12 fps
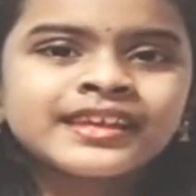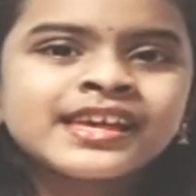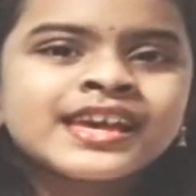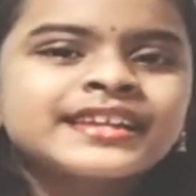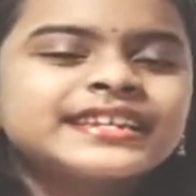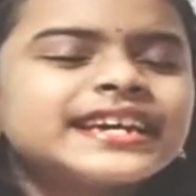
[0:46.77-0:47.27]

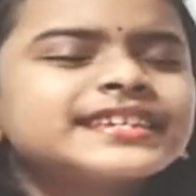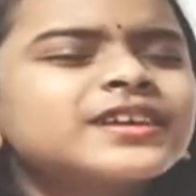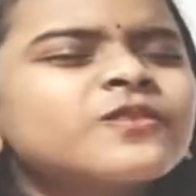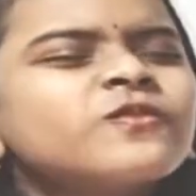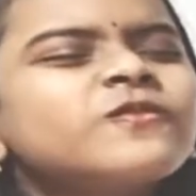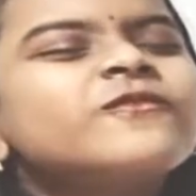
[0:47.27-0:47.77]
There is a
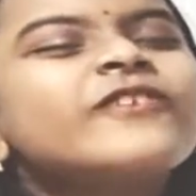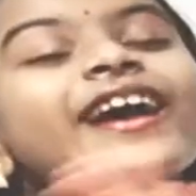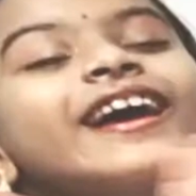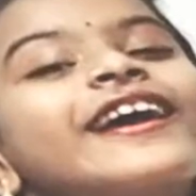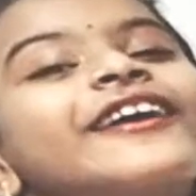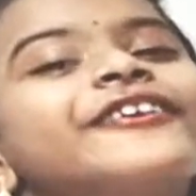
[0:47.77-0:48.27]

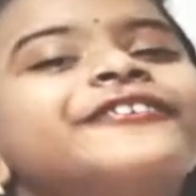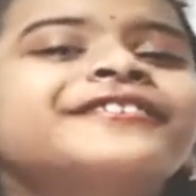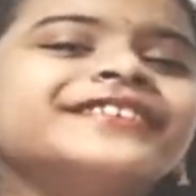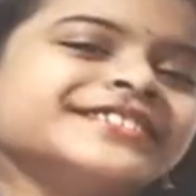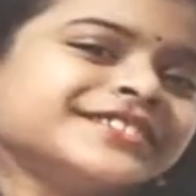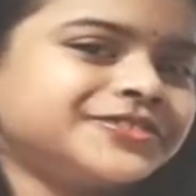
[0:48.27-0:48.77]

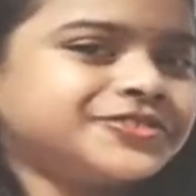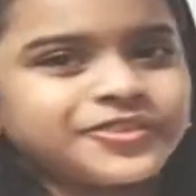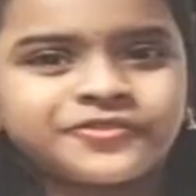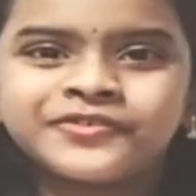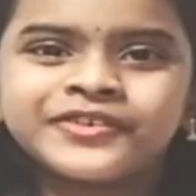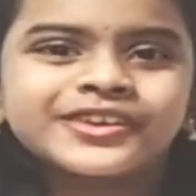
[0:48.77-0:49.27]
very
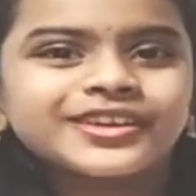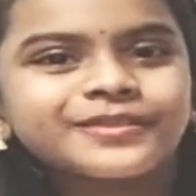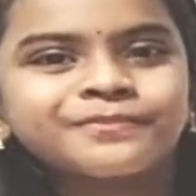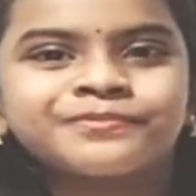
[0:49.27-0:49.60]
difficult